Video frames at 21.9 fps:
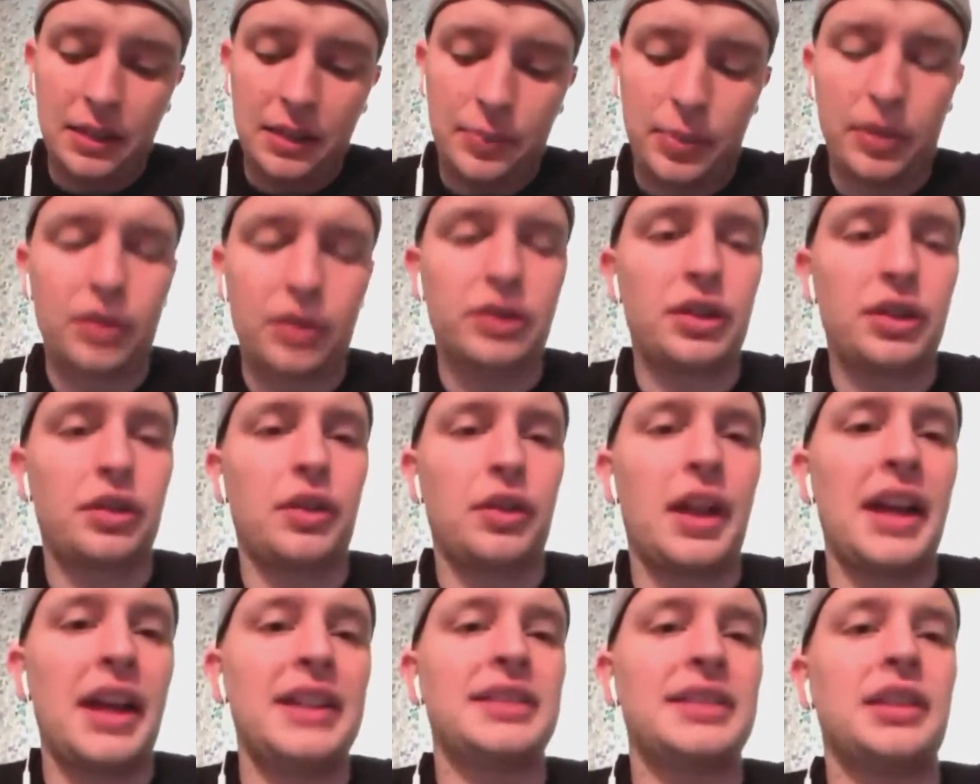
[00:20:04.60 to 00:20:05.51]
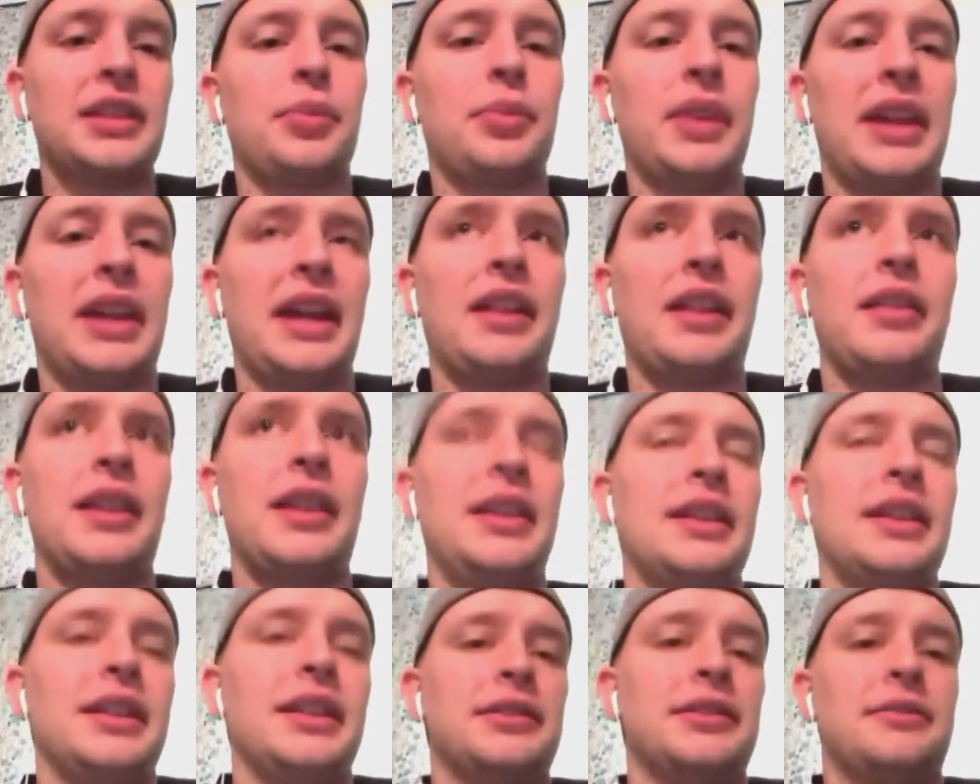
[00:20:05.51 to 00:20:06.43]
build their lines up like LA
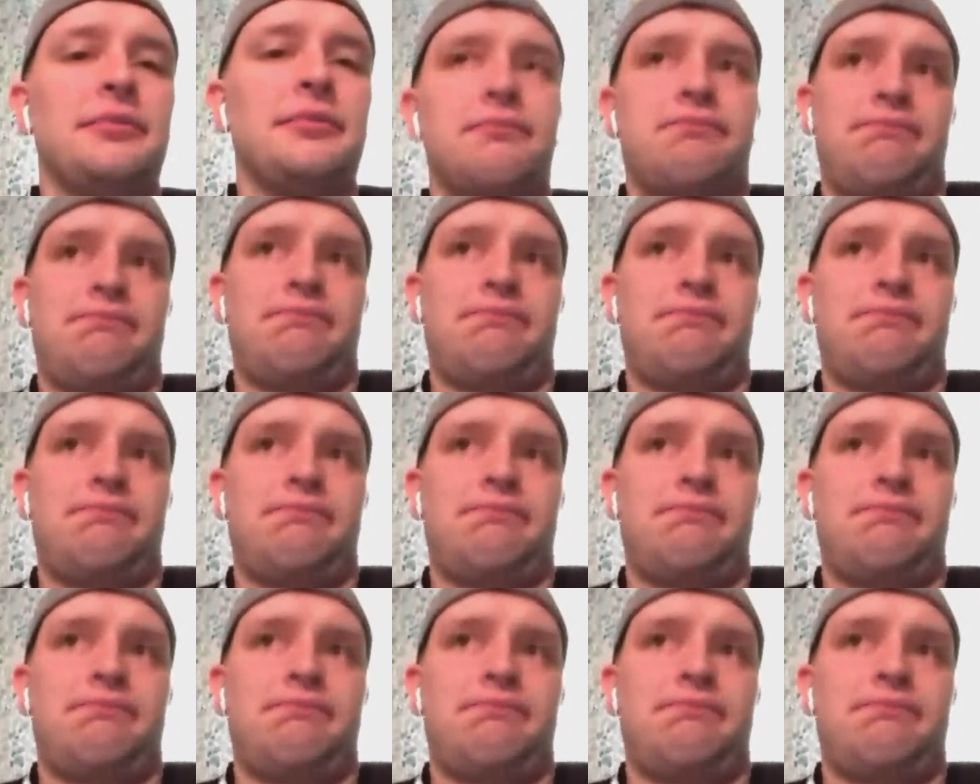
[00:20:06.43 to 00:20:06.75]
does.